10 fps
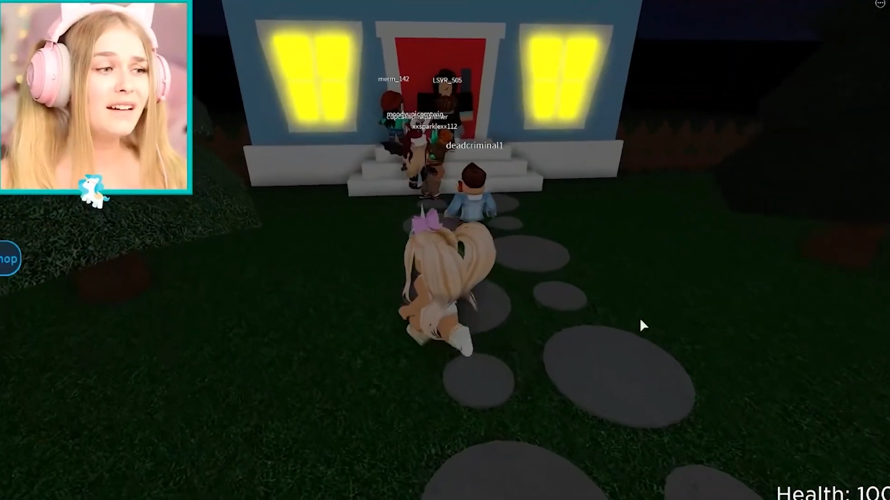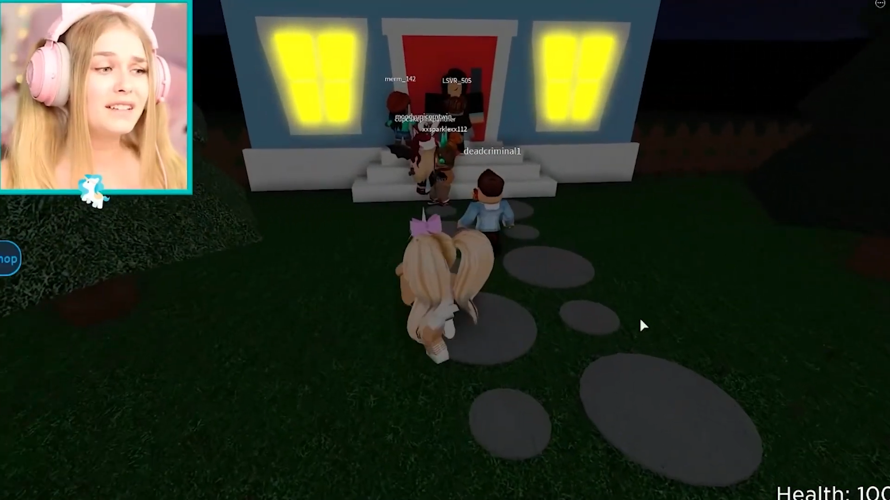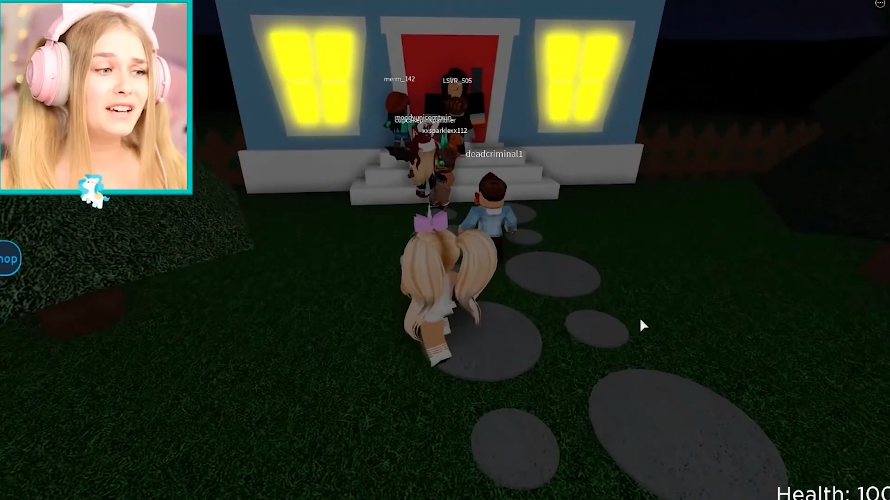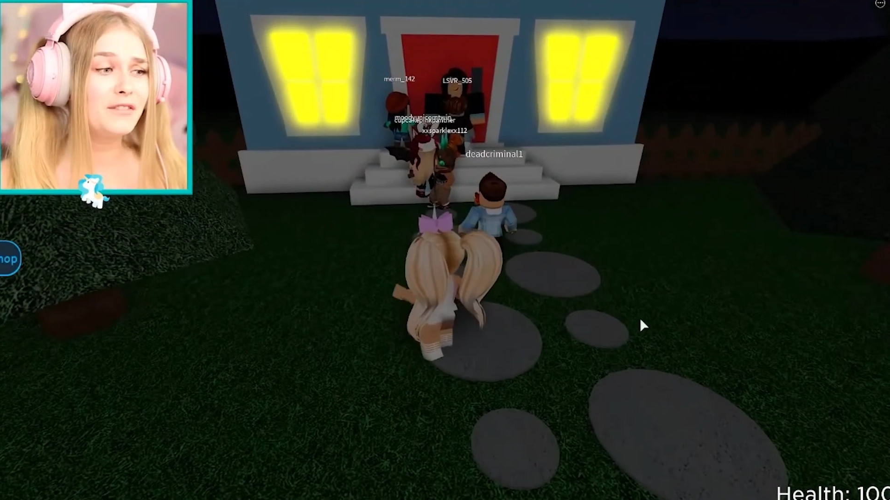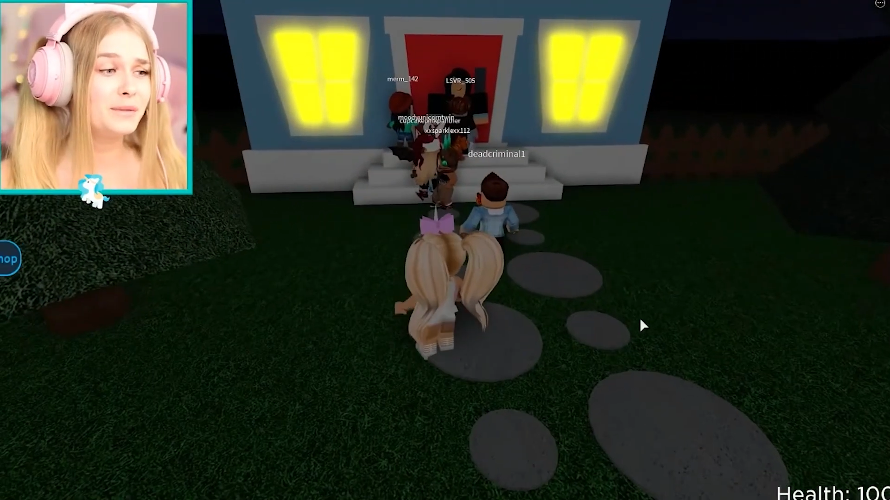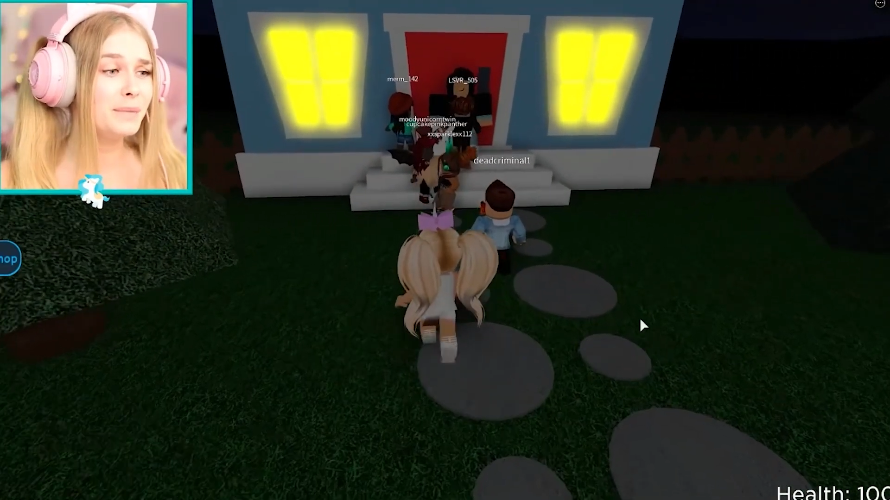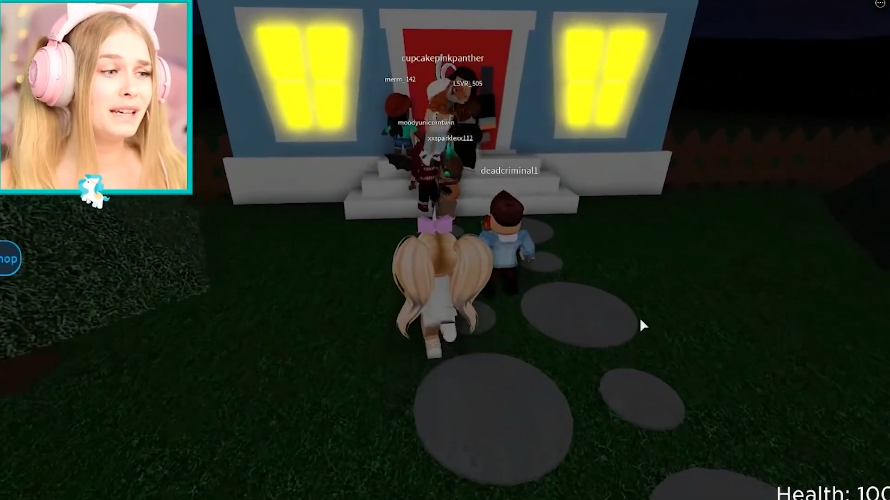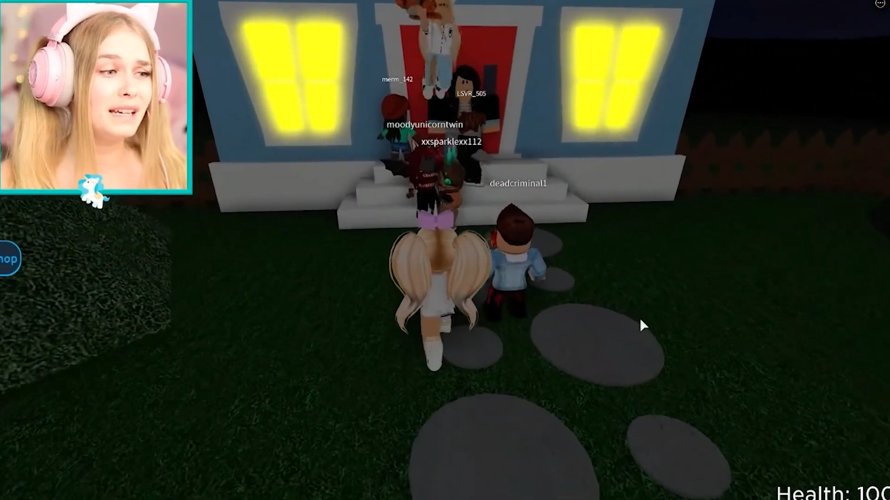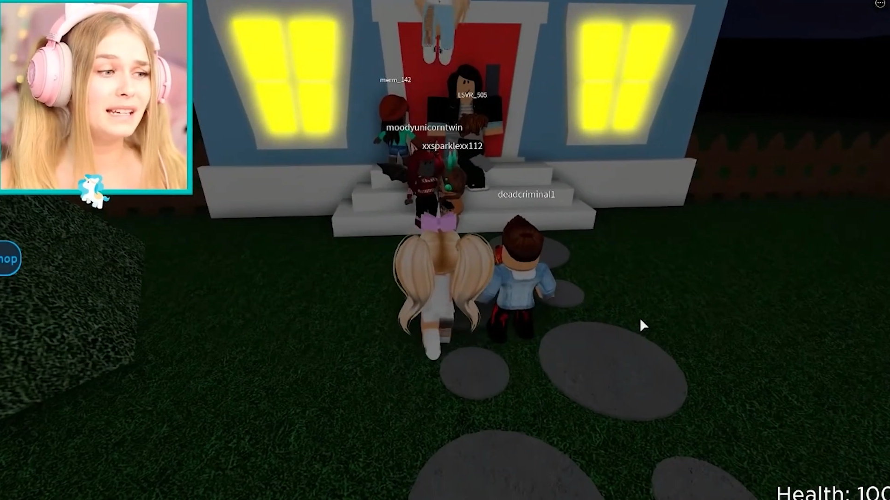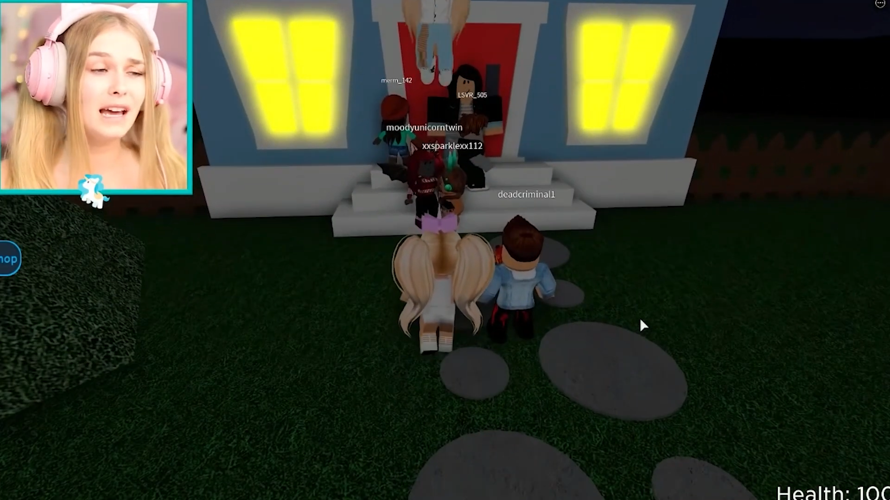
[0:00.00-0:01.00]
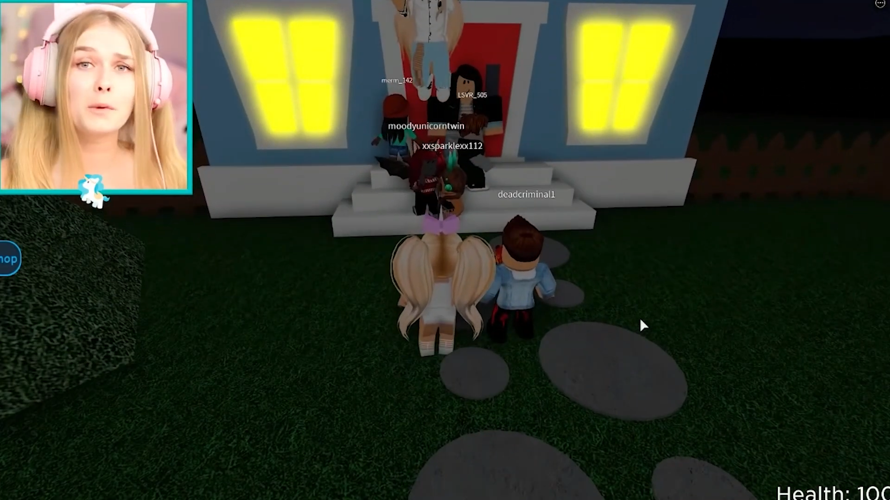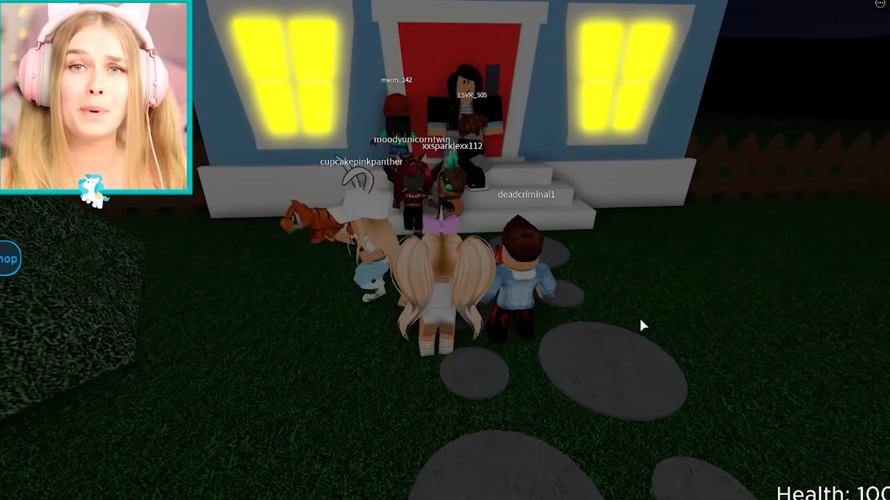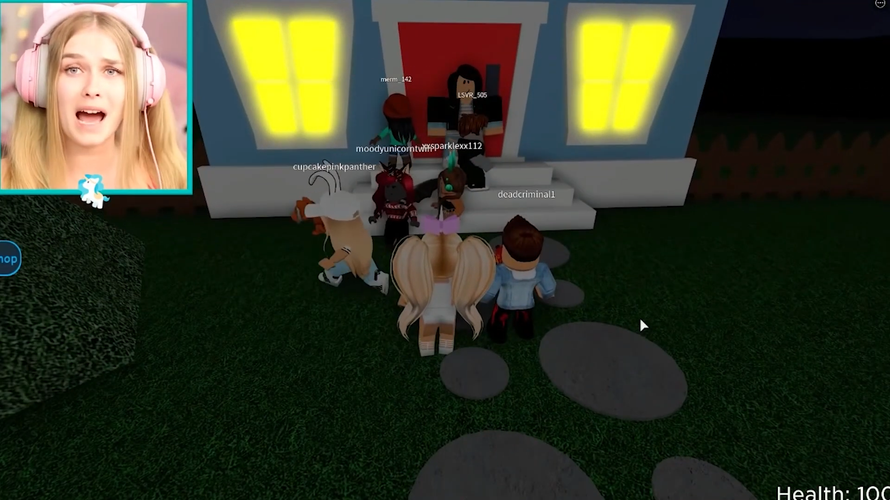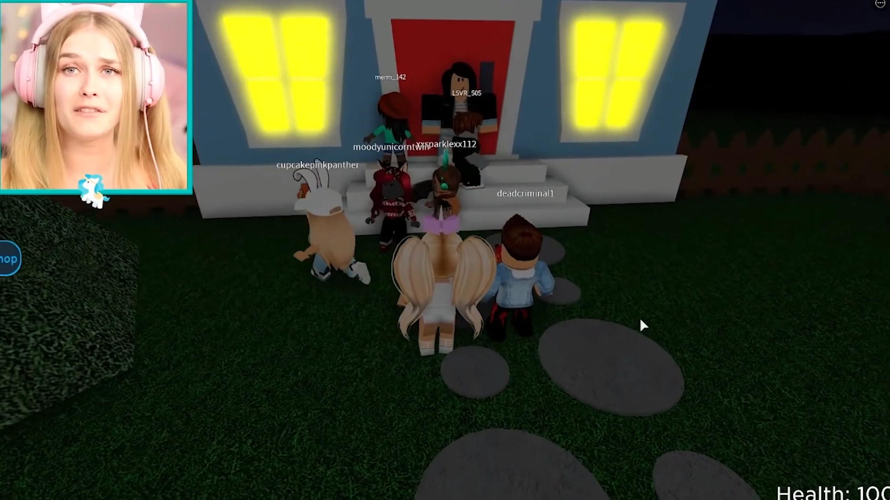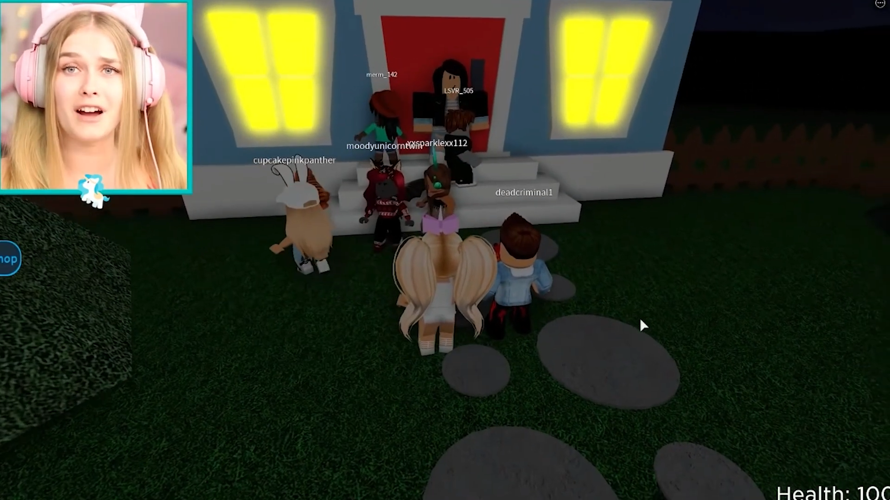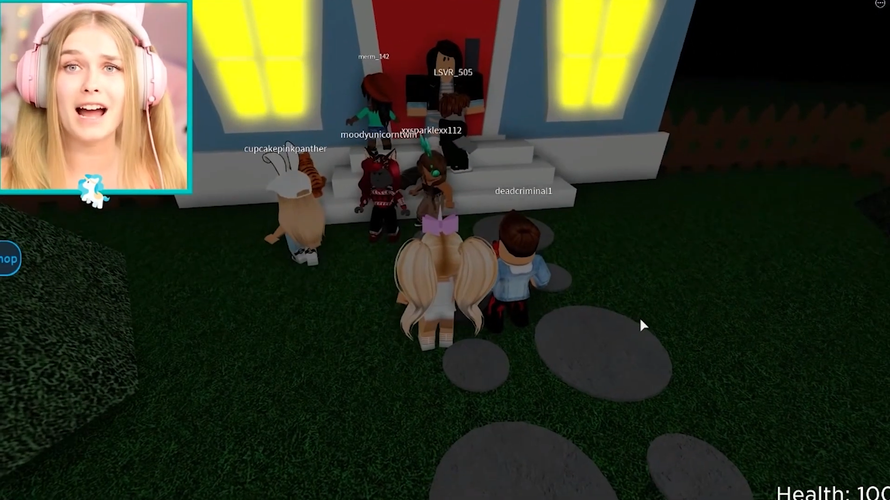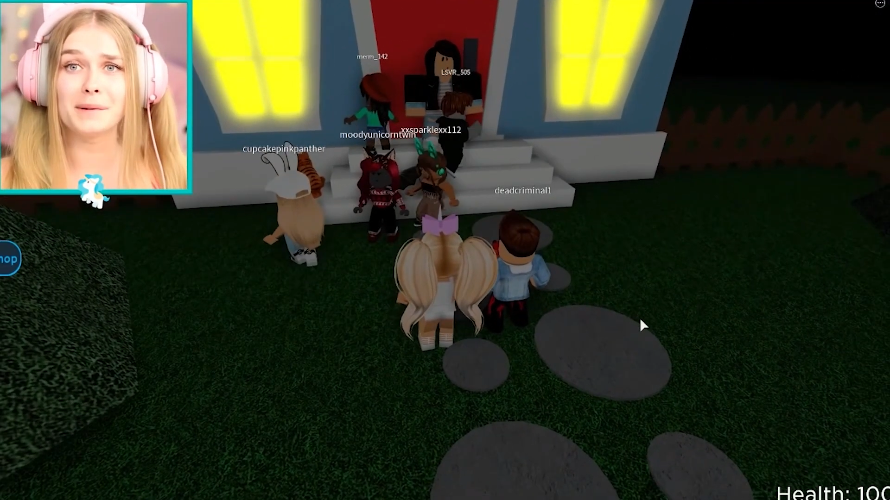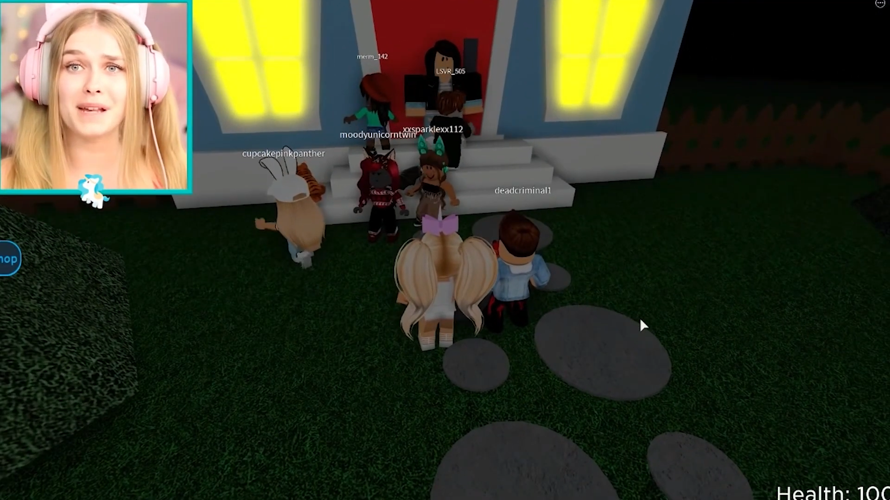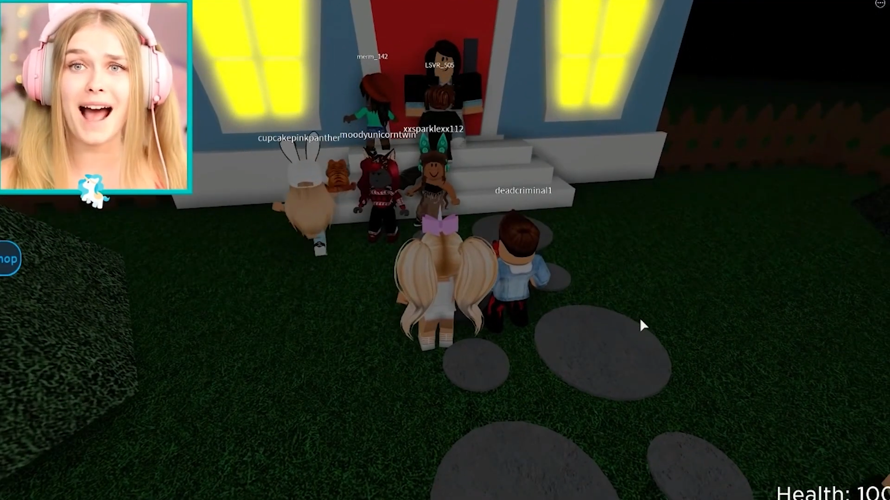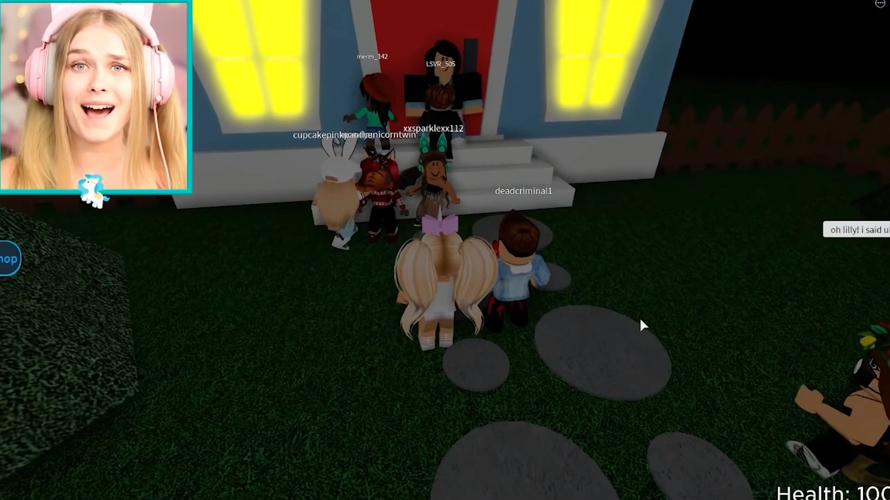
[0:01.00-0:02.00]
career way back in
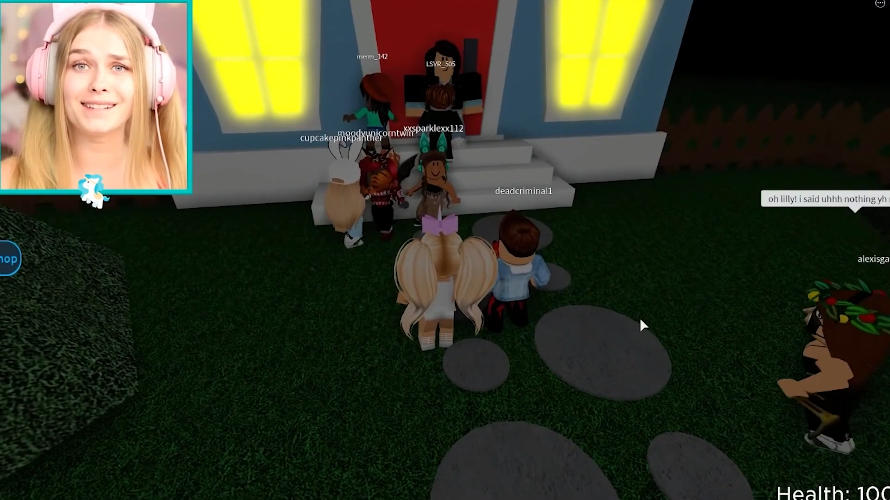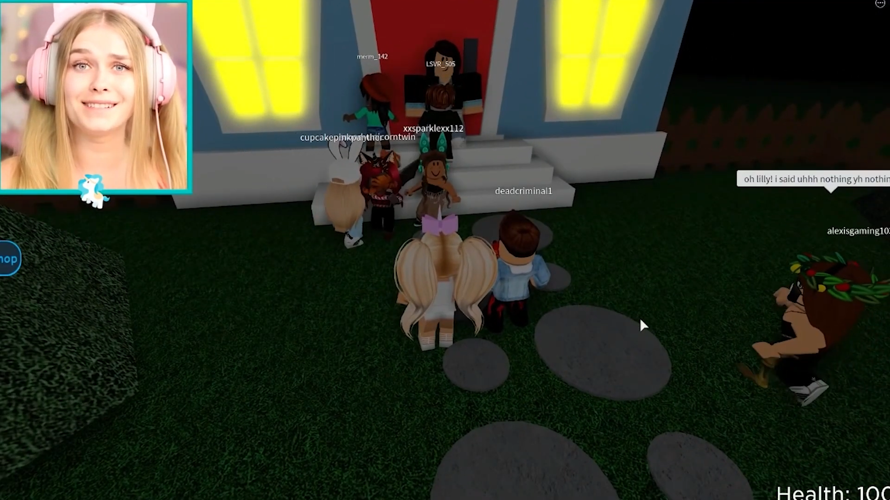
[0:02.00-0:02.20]
2013.